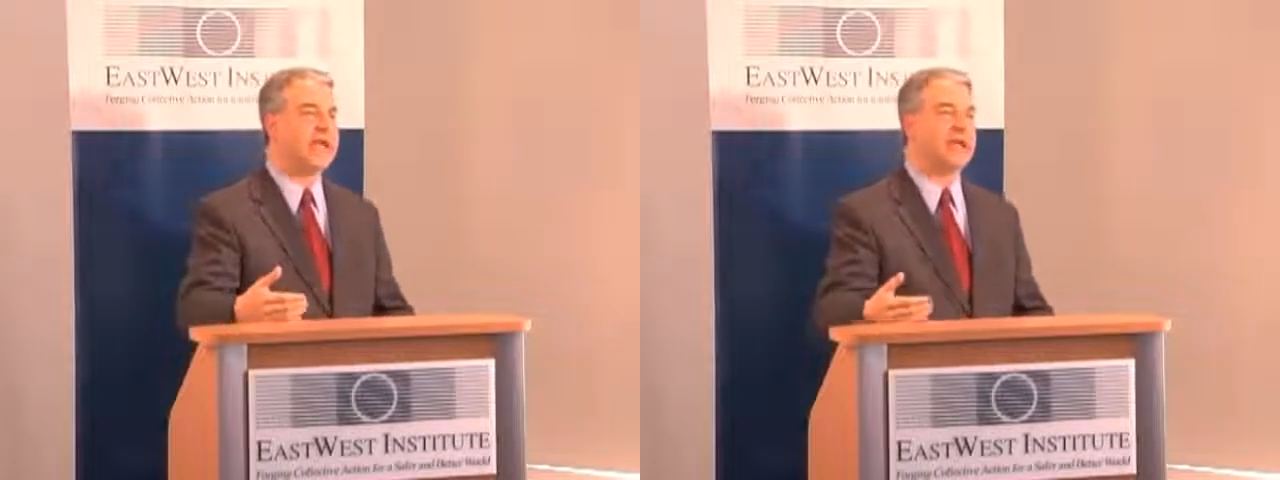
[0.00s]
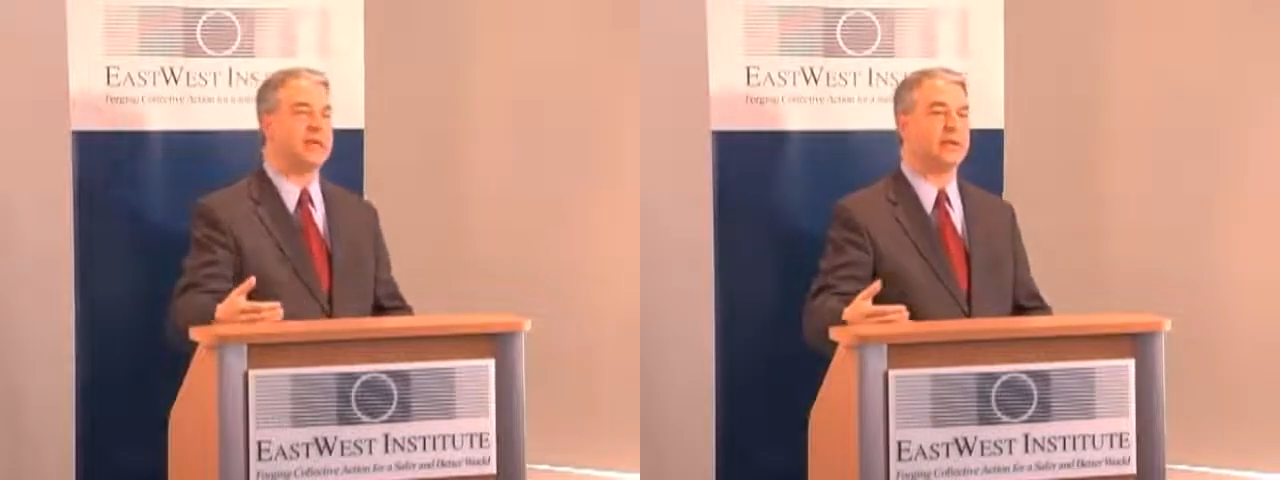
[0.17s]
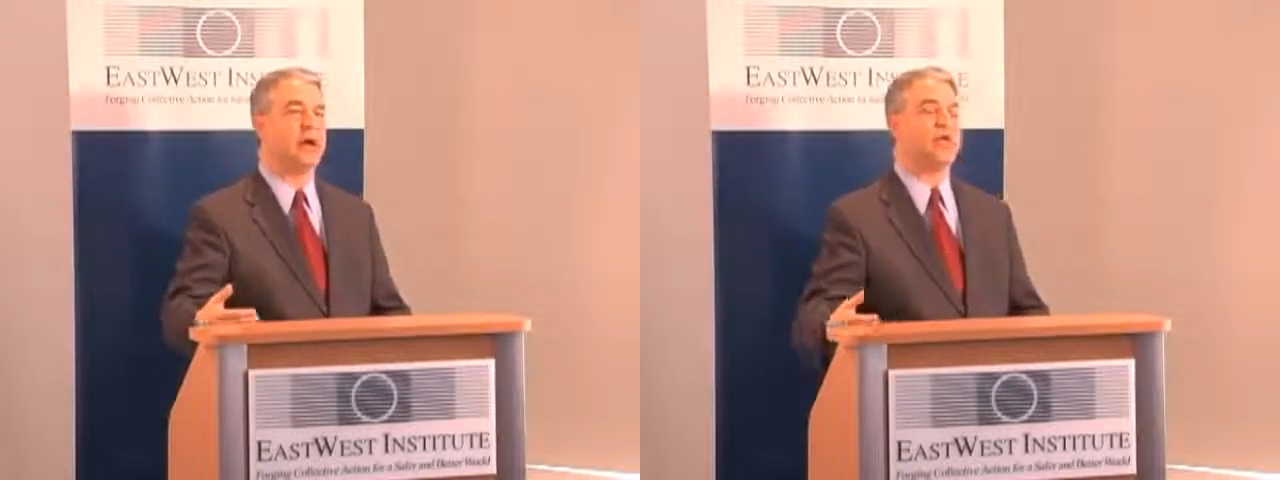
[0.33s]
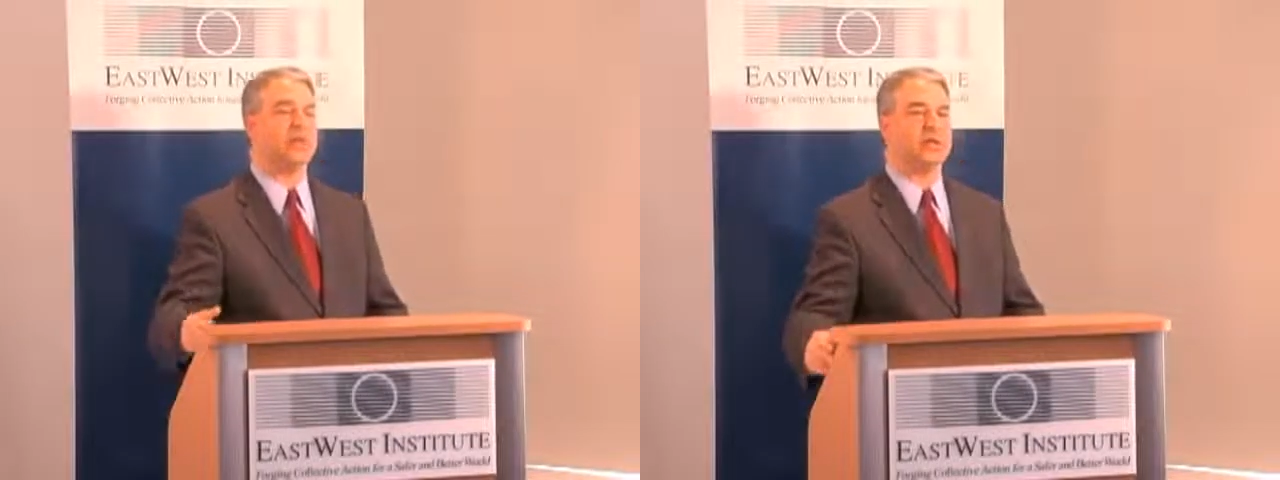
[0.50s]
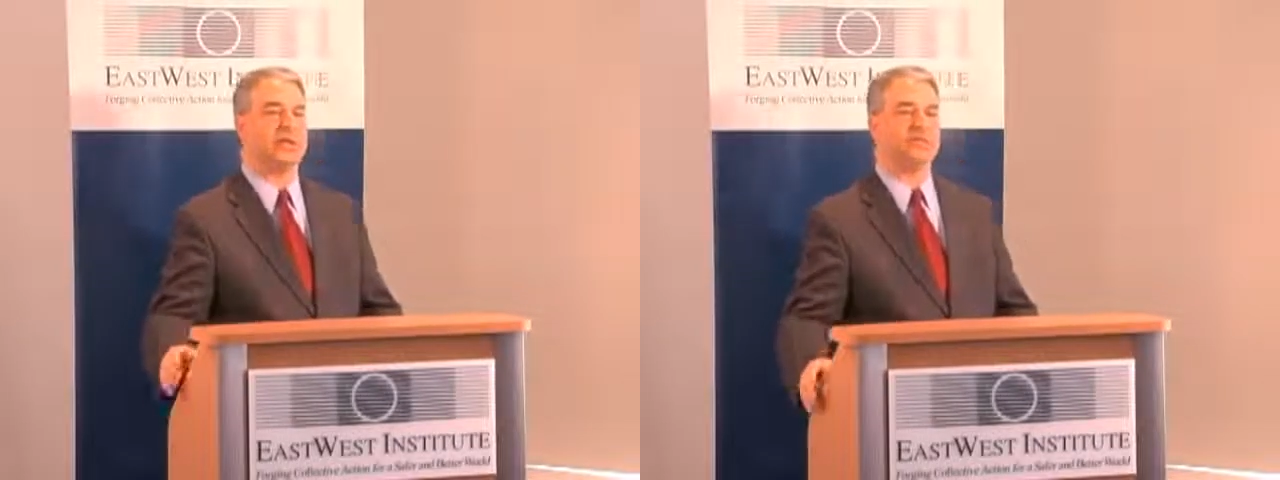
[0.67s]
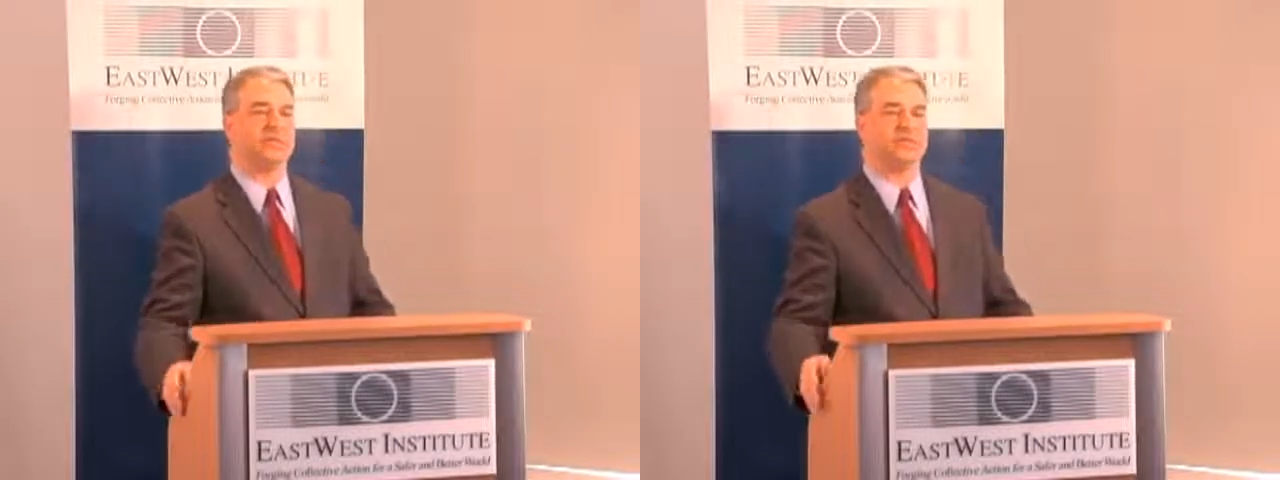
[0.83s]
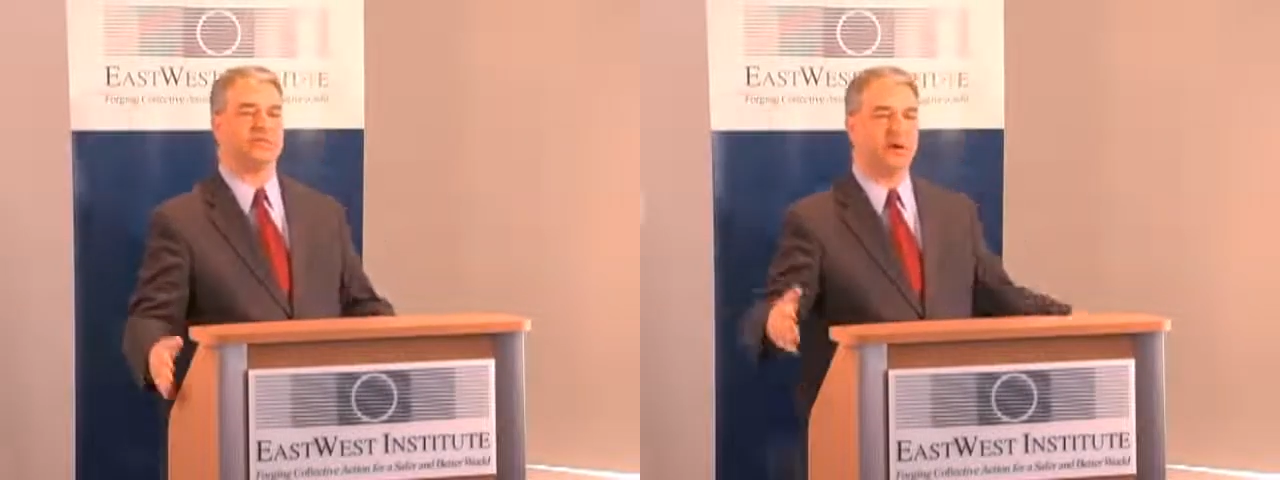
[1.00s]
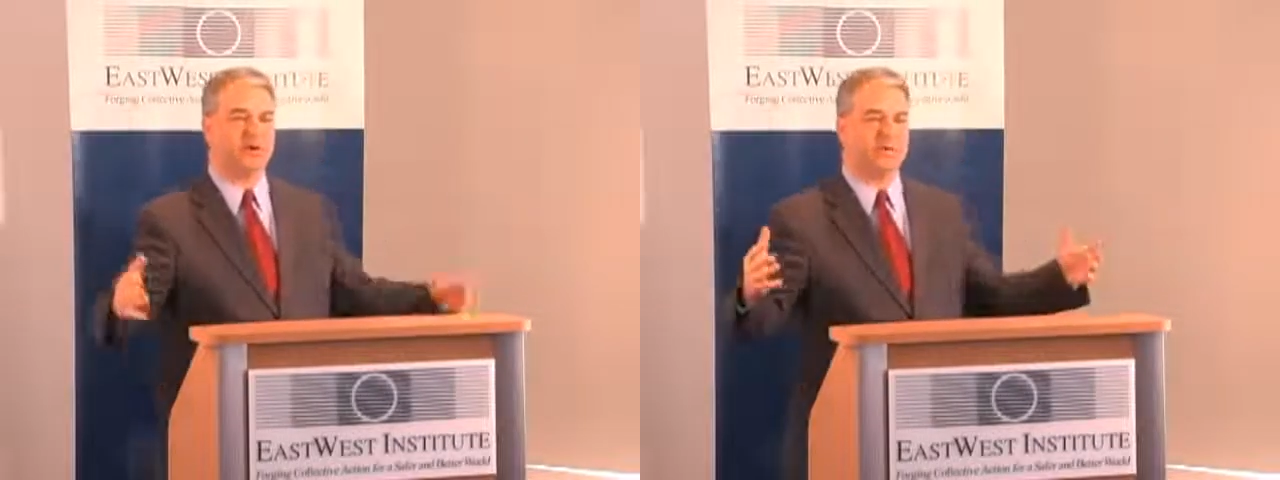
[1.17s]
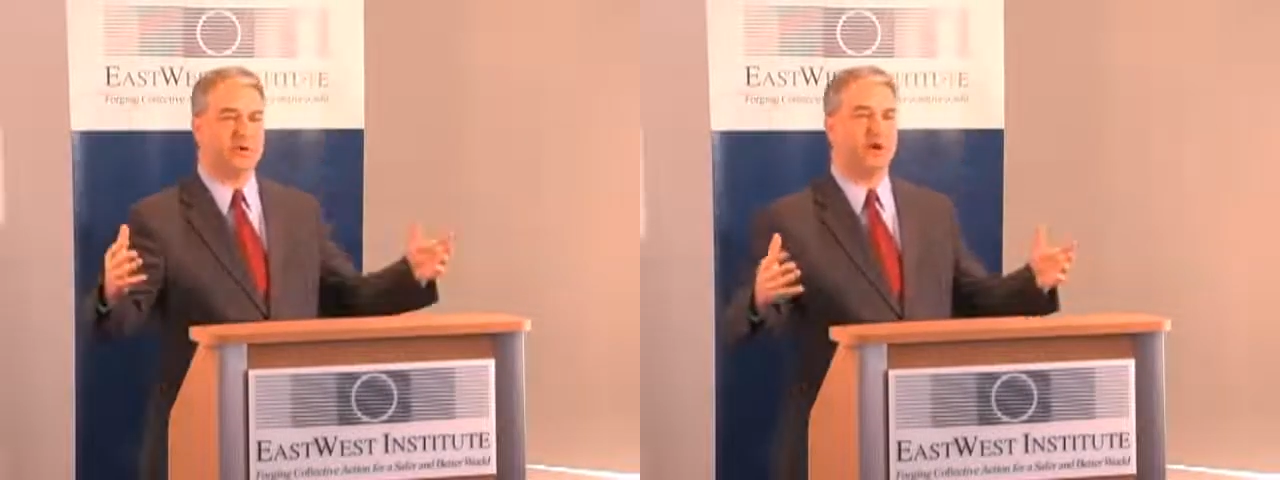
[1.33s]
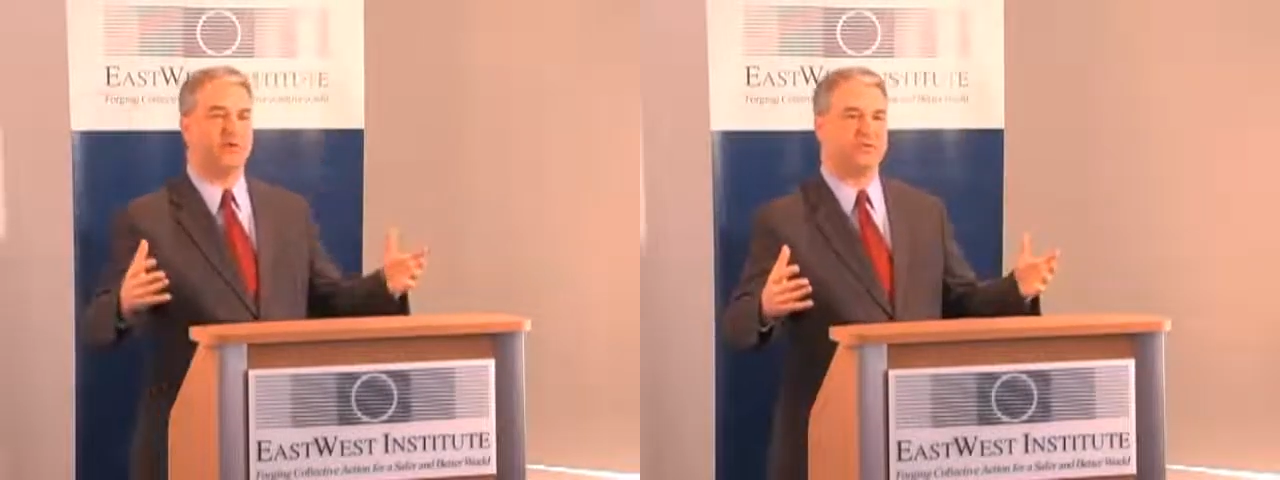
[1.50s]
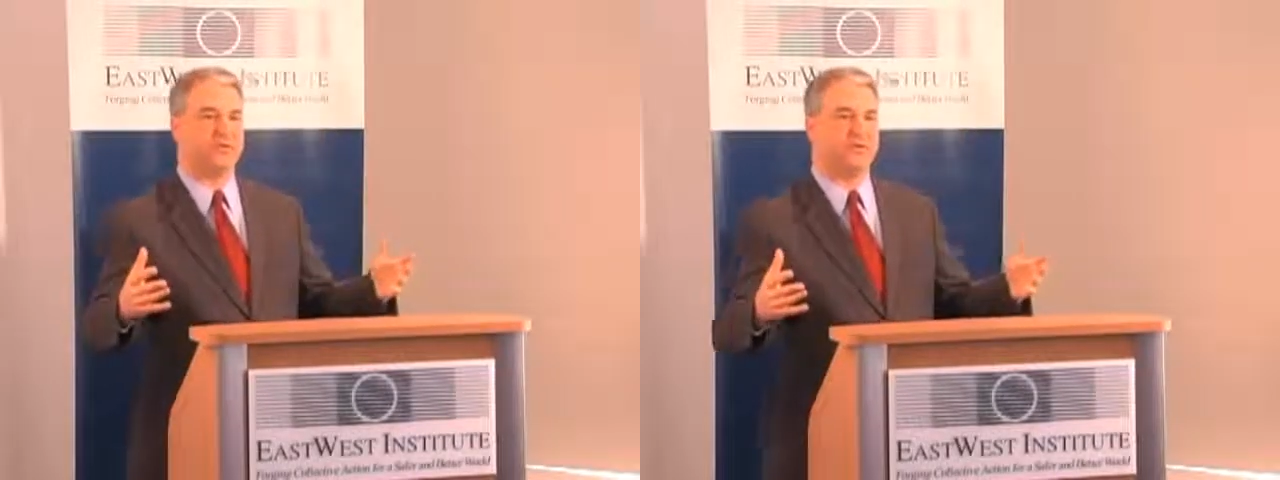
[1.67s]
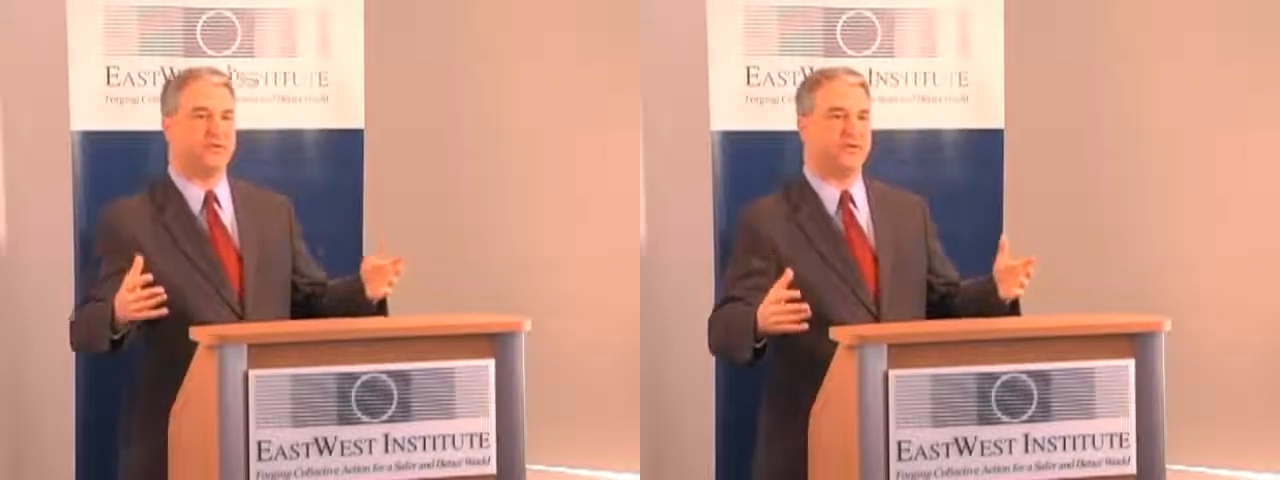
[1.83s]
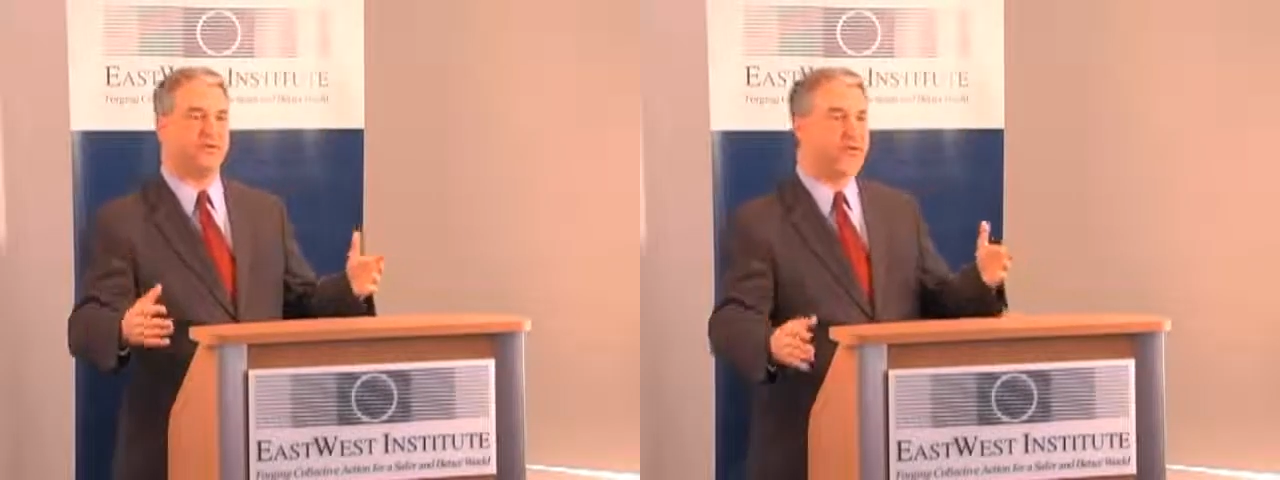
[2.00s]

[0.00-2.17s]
and local levels of government altogether,